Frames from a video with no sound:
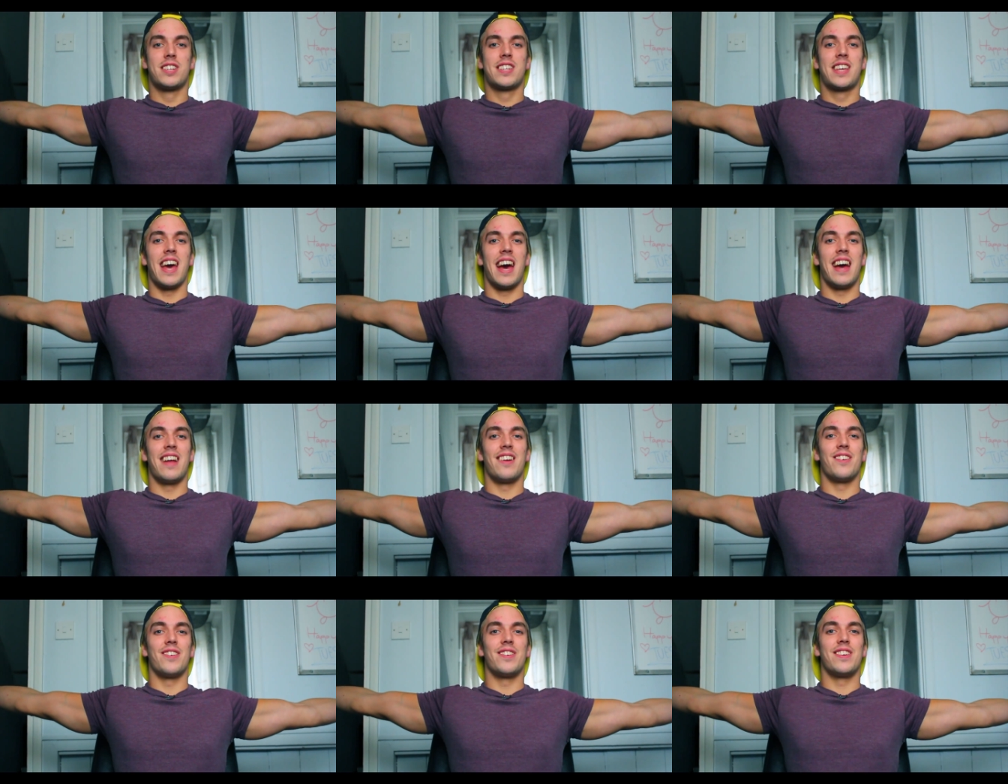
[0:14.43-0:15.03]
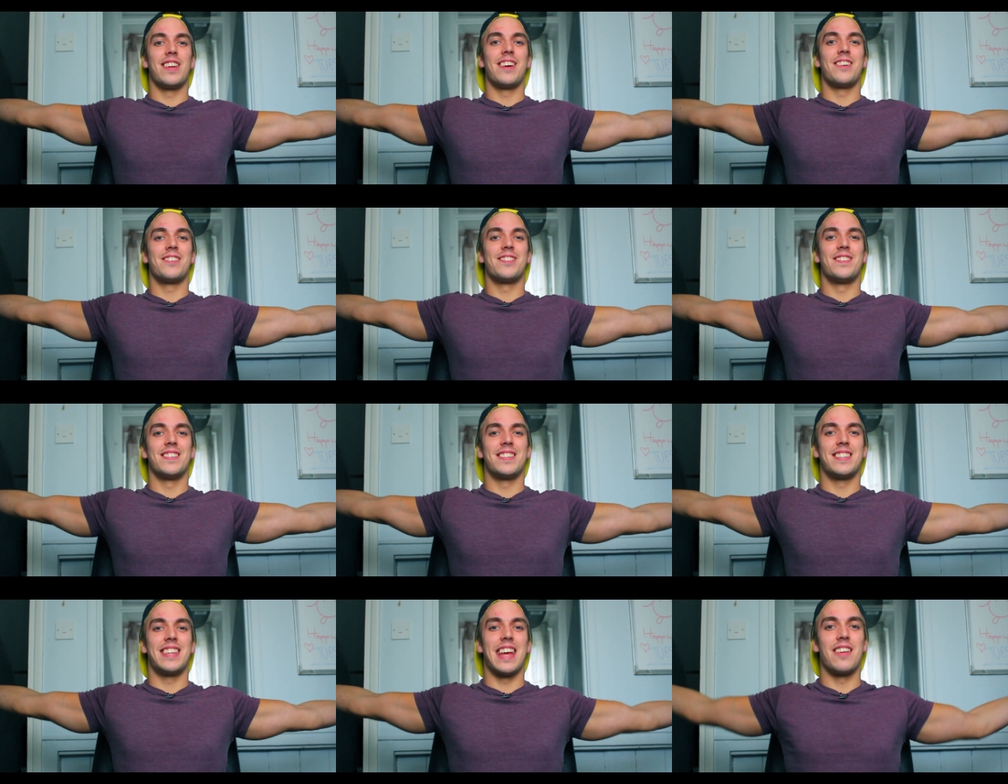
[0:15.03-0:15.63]
going on,
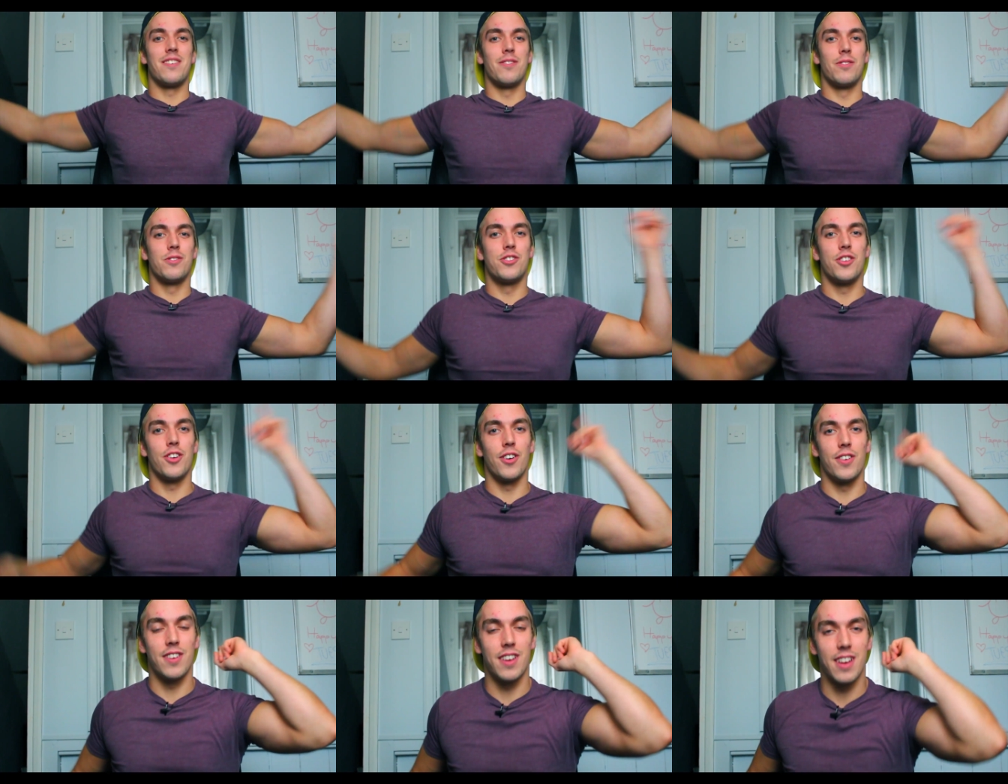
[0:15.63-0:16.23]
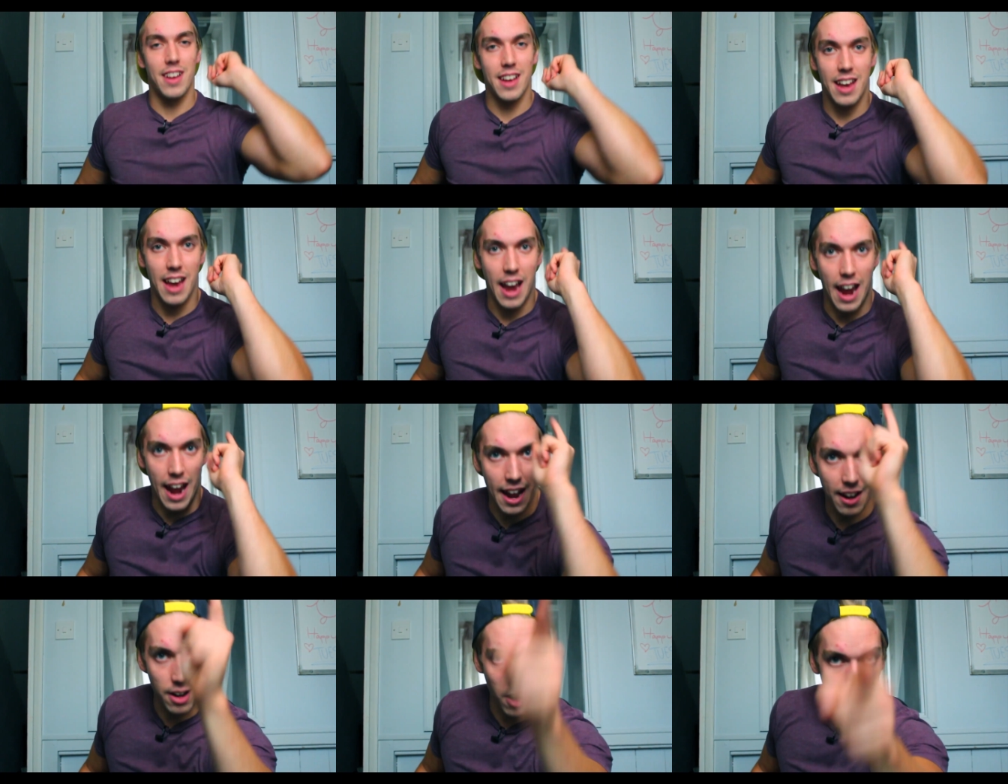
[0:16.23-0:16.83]
nation? It's DanielJon,
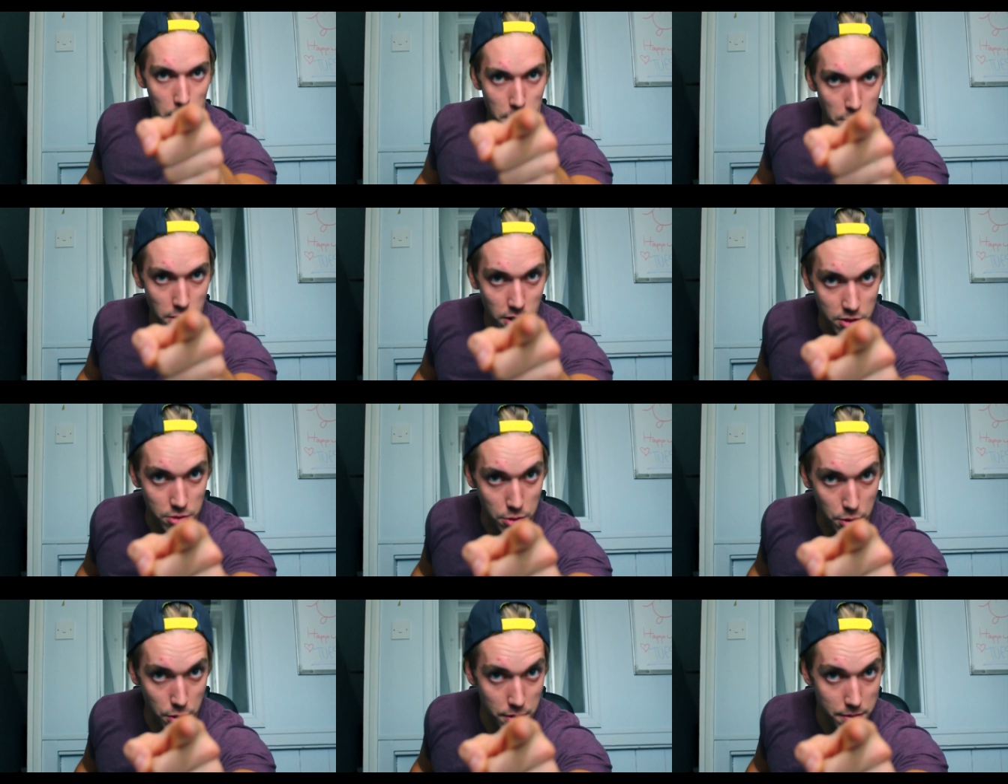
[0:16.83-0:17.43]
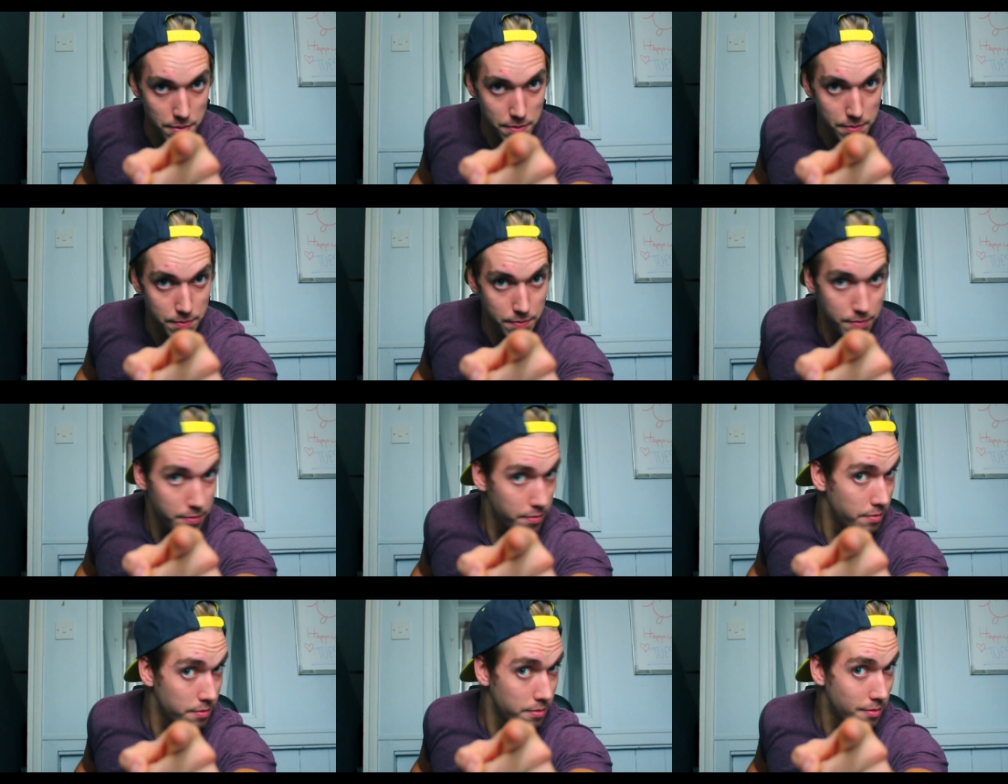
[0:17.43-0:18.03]
and I hope you guys are good,
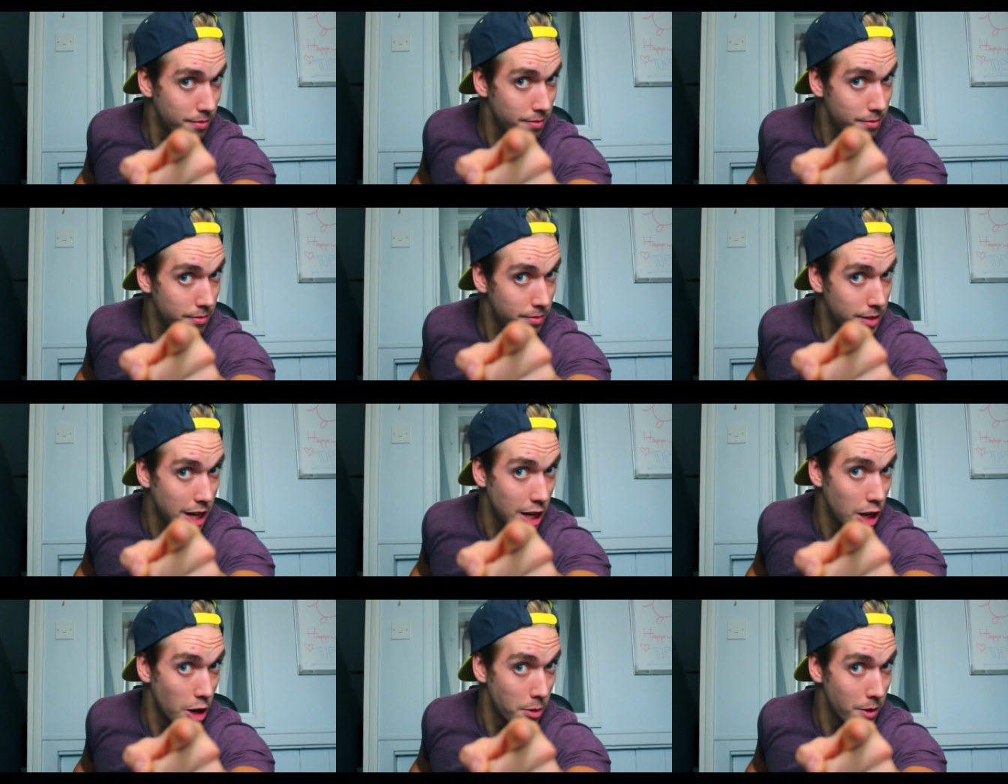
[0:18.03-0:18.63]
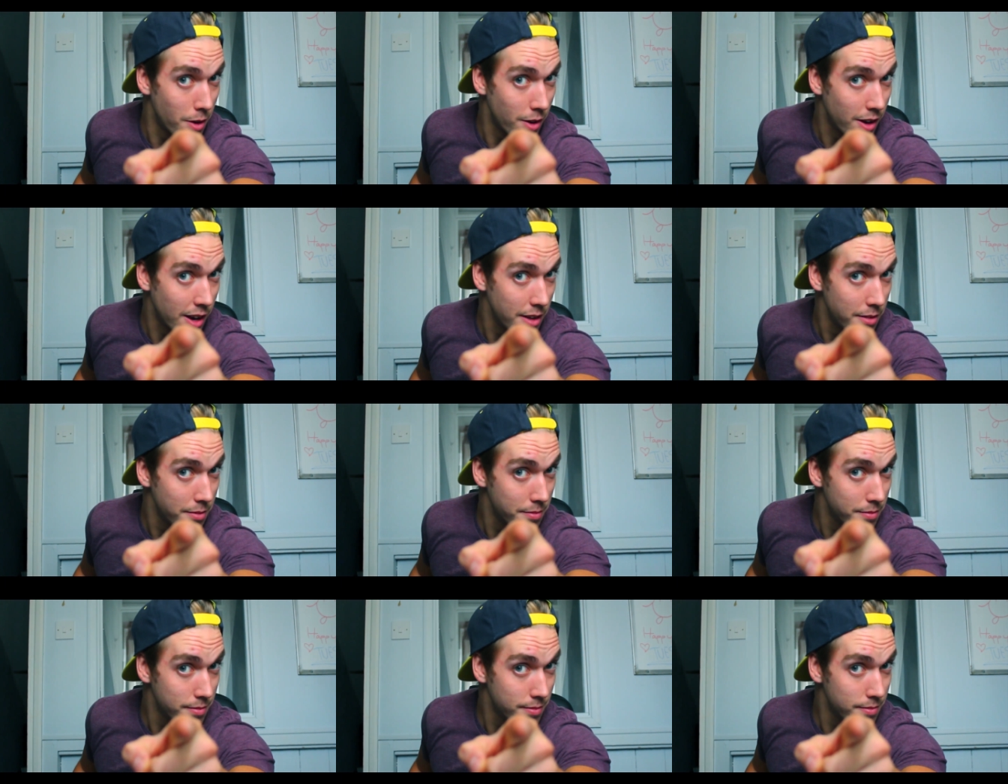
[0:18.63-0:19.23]
and I hope you're okay.